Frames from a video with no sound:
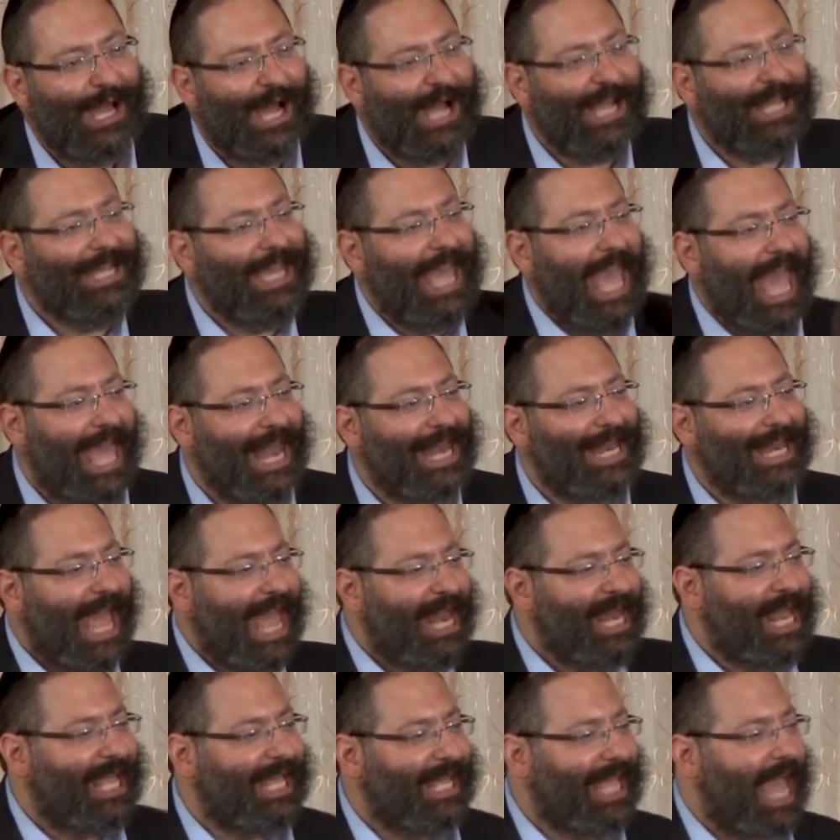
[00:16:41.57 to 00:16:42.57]
Again
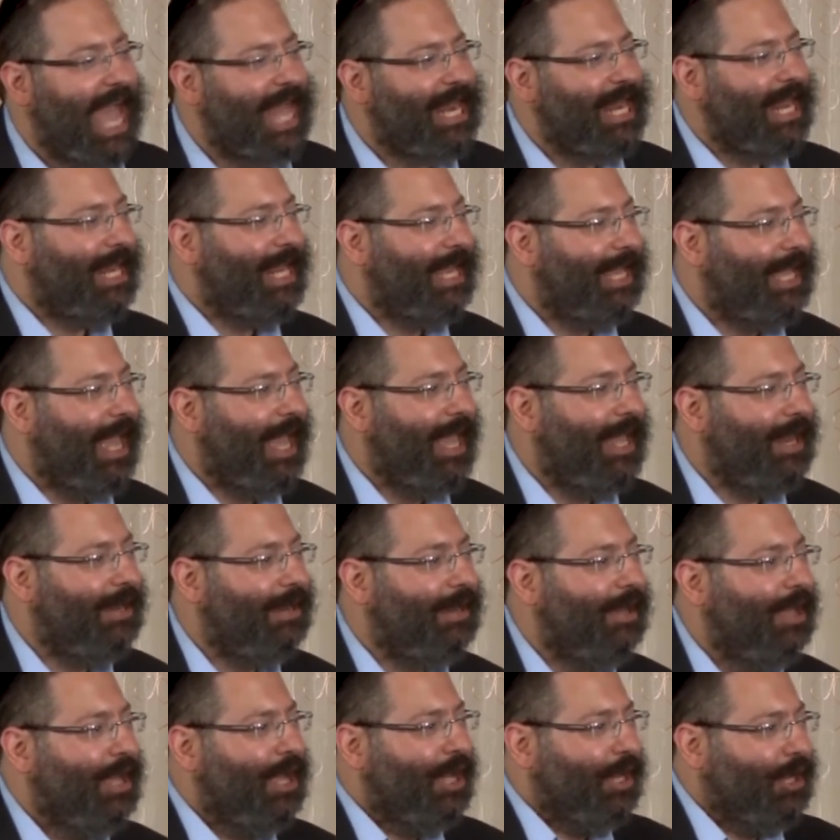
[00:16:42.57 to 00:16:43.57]
and again and
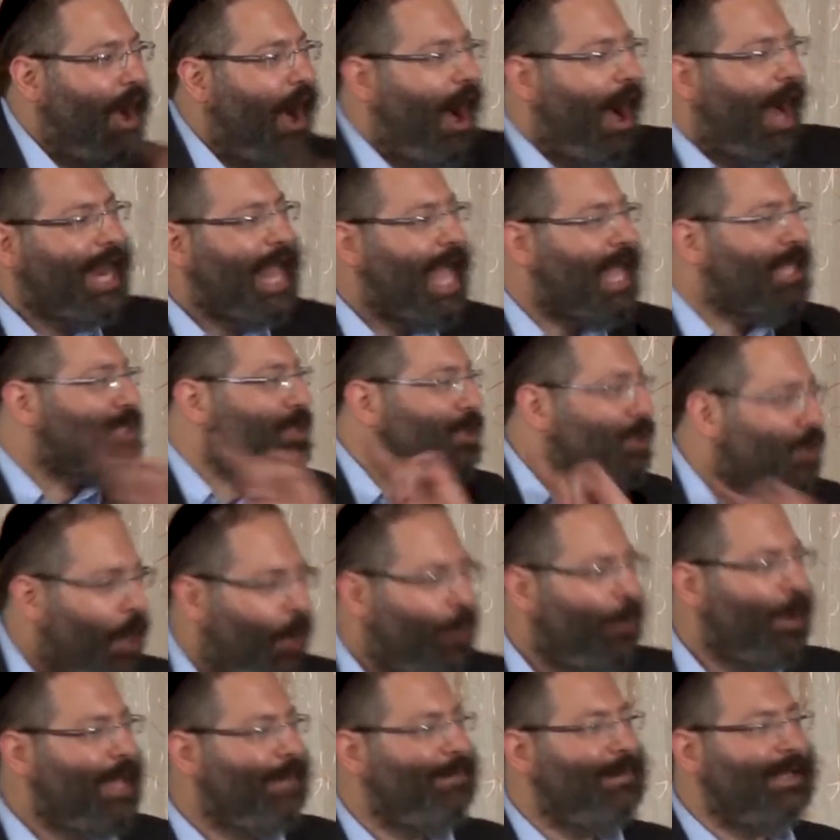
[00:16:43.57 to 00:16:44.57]
again. God has
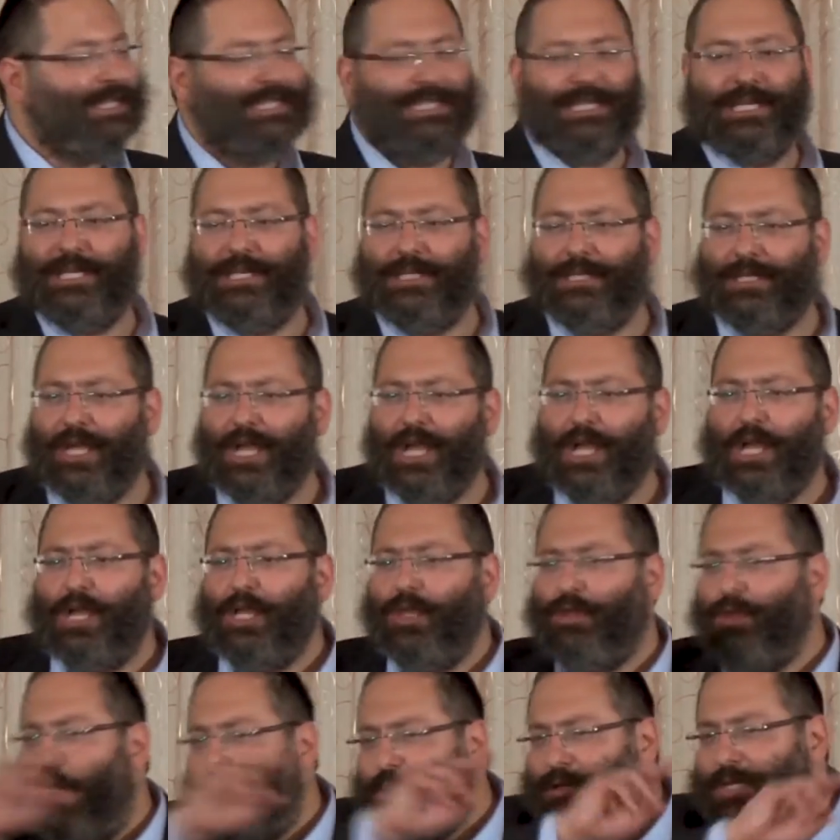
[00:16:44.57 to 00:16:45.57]
no images,
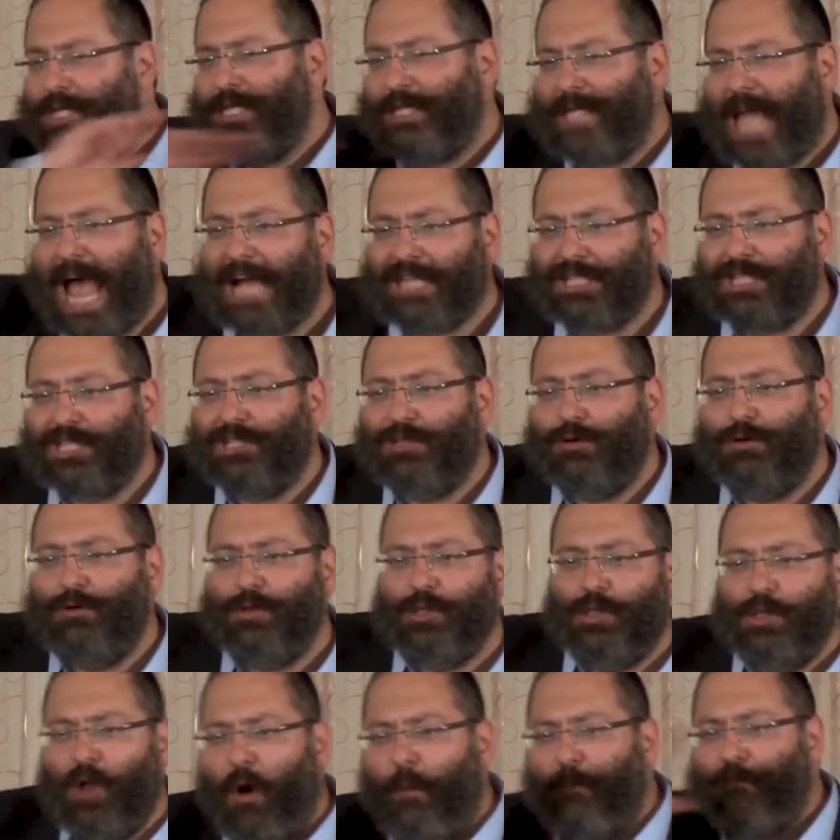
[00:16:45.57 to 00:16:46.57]
no
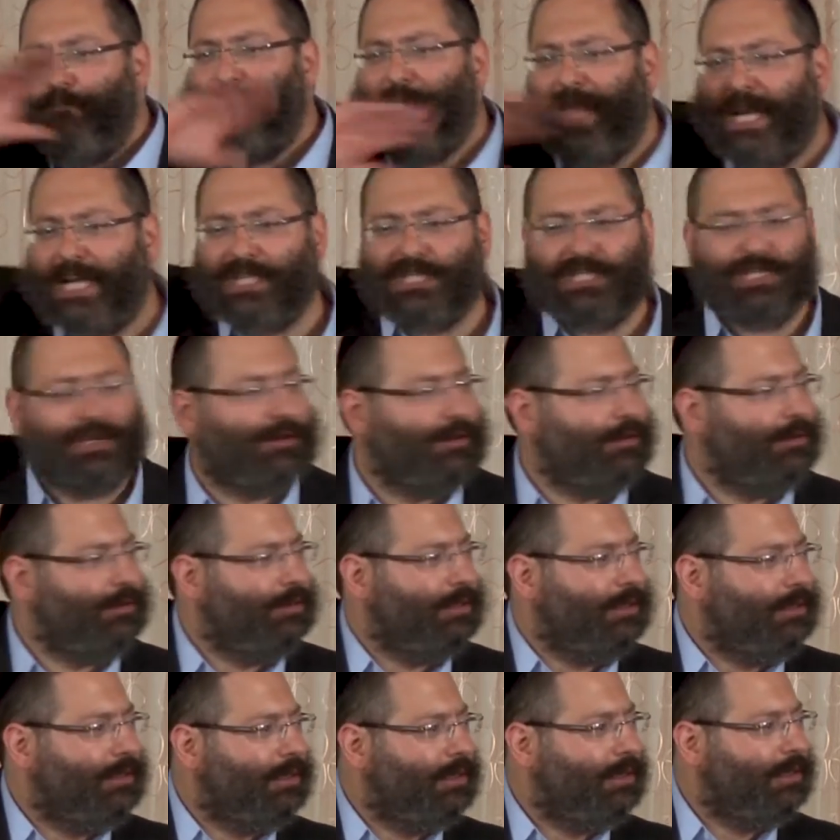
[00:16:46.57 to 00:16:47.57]
statues, no
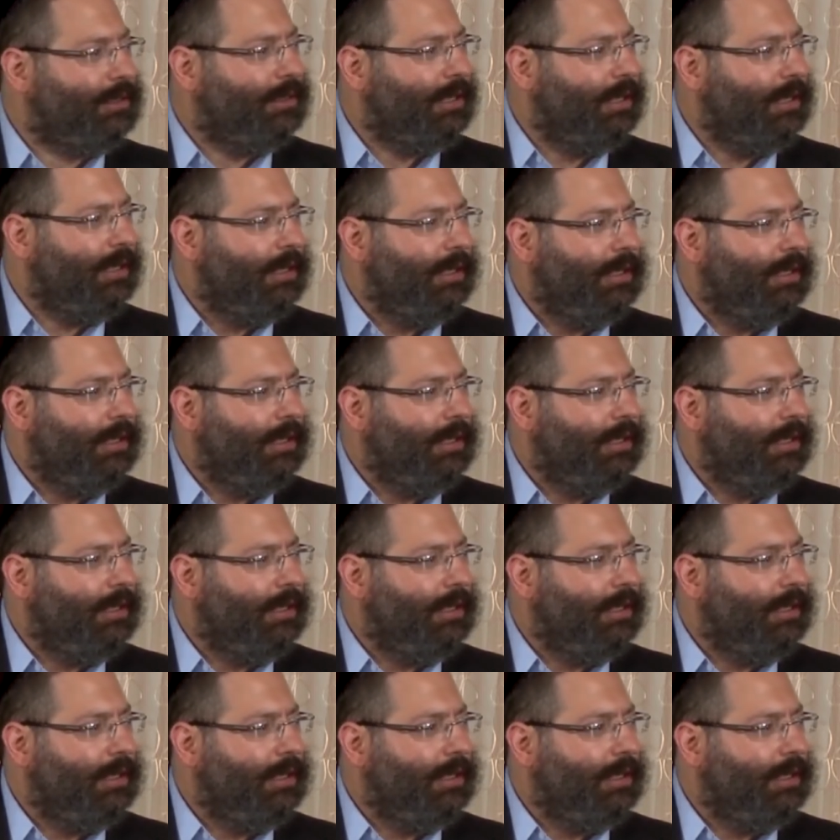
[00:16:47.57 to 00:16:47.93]
pictures.